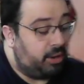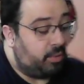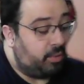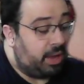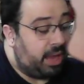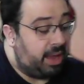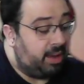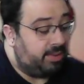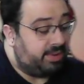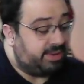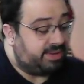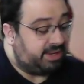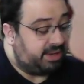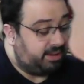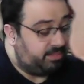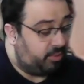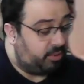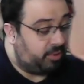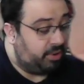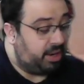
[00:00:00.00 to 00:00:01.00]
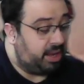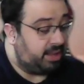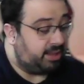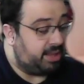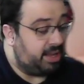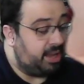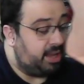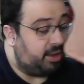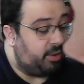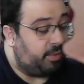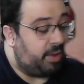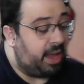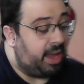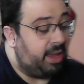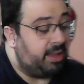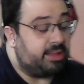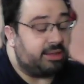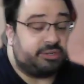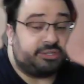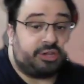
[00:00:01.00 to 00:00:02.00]
Okay, we've seen Morty, I think. Okay,
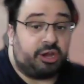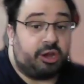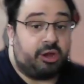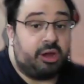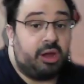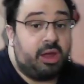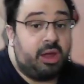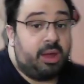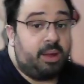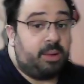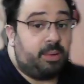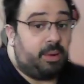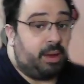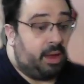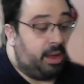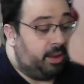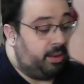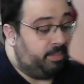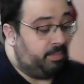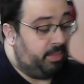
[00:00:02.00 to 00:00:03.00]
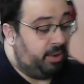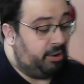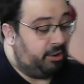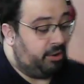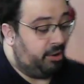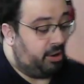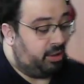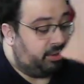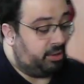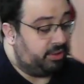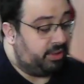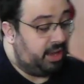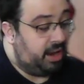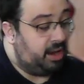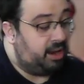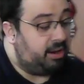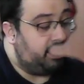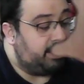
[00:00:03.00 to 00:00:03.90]
there's our Mirror Hollow there.